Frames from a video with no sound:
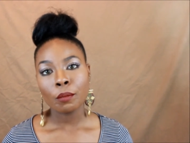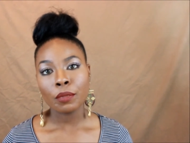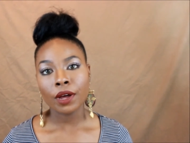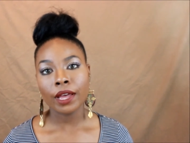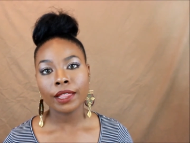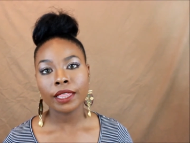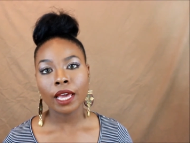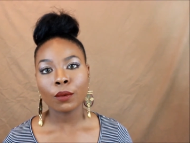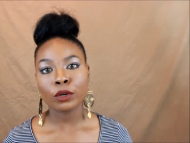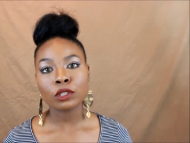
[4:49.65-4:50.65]
but
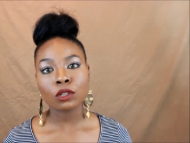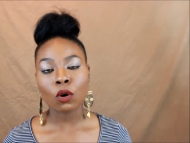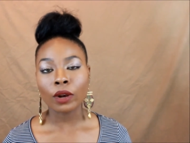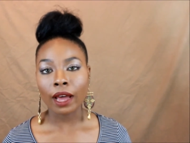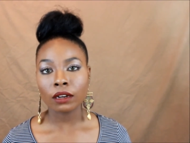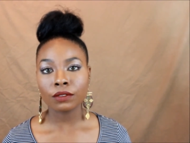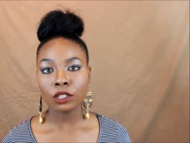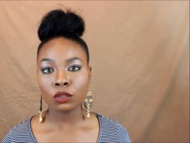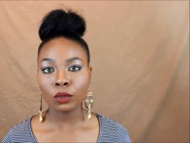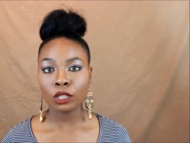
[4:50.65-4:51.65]
they were sold out of
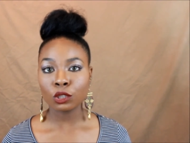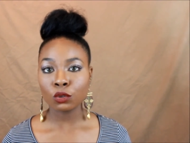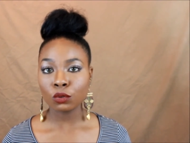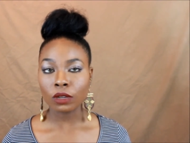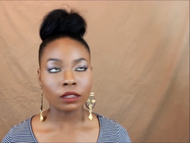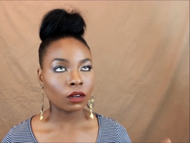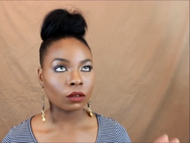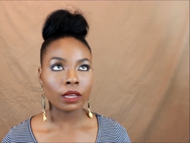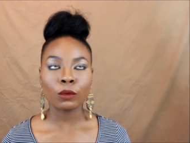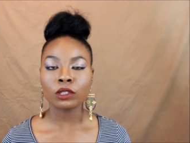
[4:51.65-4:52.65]
the twenty-two
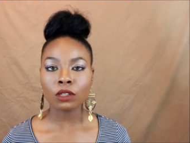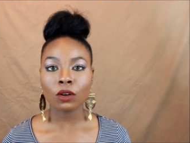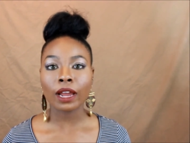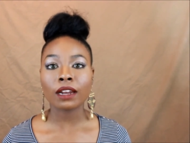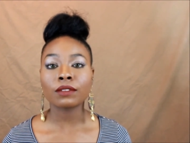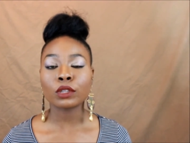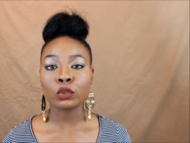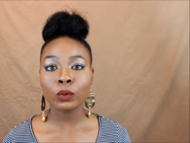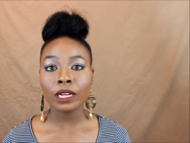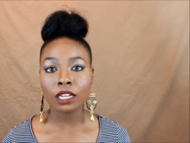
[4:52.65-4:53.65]
no they were sold out of the
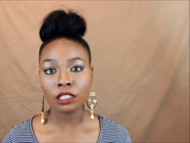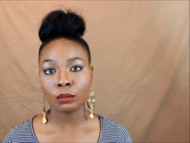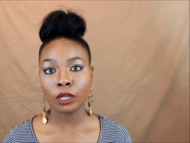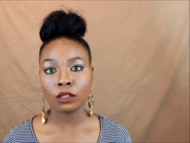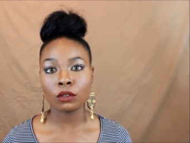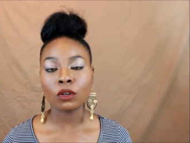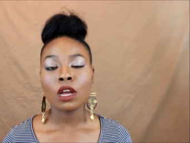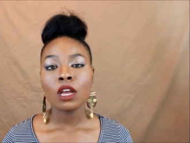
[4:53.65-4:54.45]
twenty inch bundle,